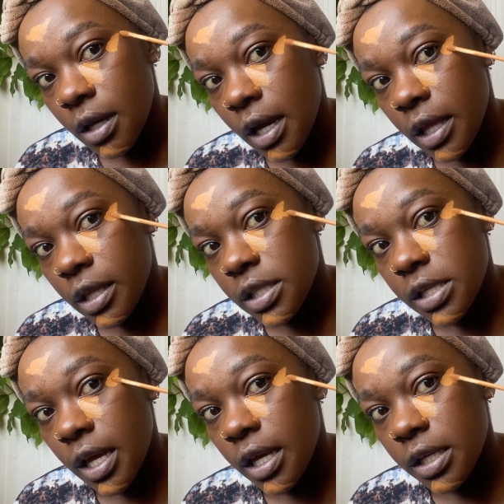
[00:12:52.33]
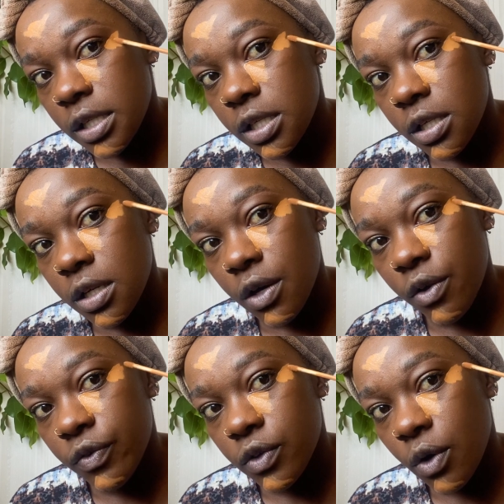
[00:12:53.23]
other side
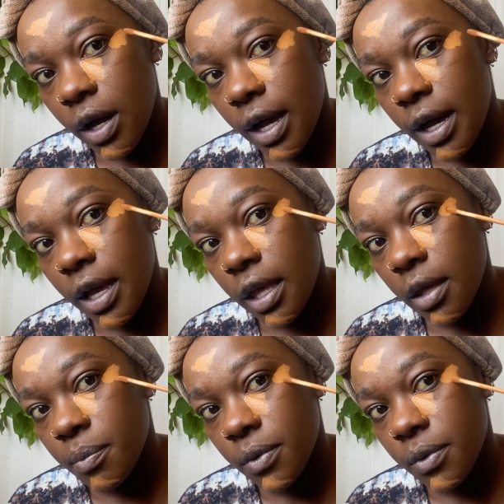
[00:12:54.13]
of your eye,